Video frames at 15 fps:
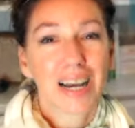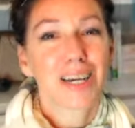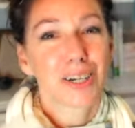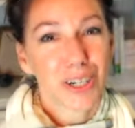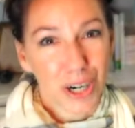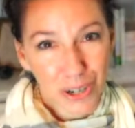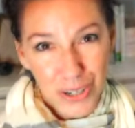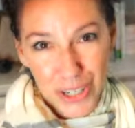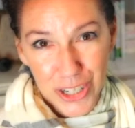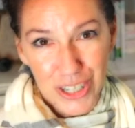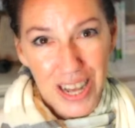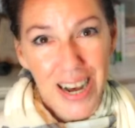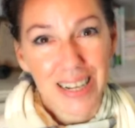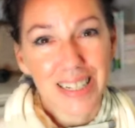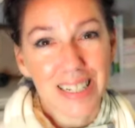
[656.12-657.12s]
I encourage
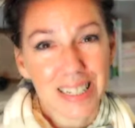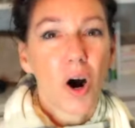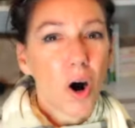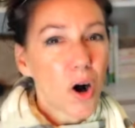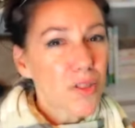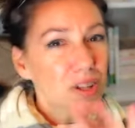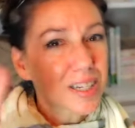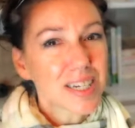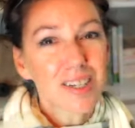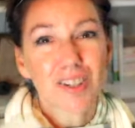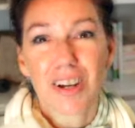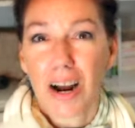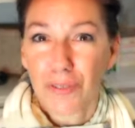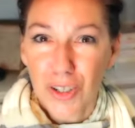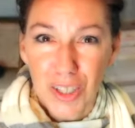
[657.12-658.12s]
that. All the links
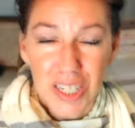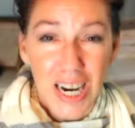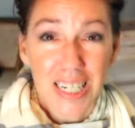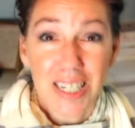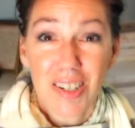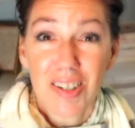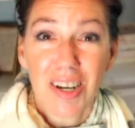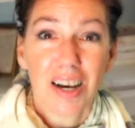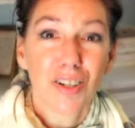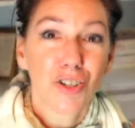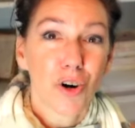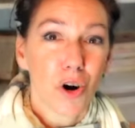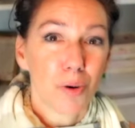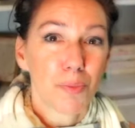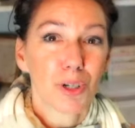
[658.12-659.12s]
to everything I discussed
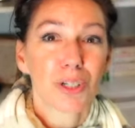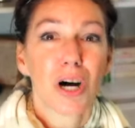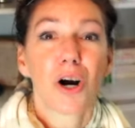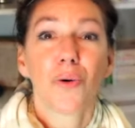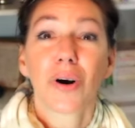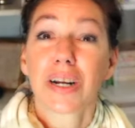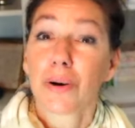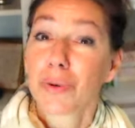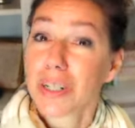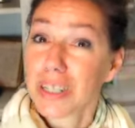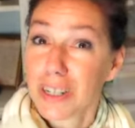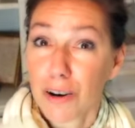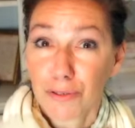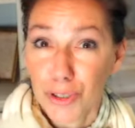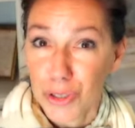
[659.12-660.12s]
are below, and I would
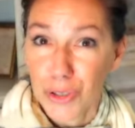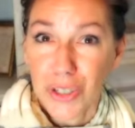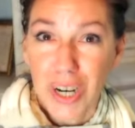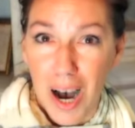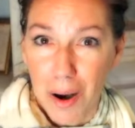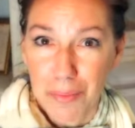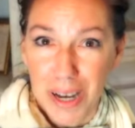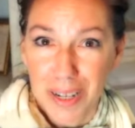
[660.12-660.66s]
love for you to comment.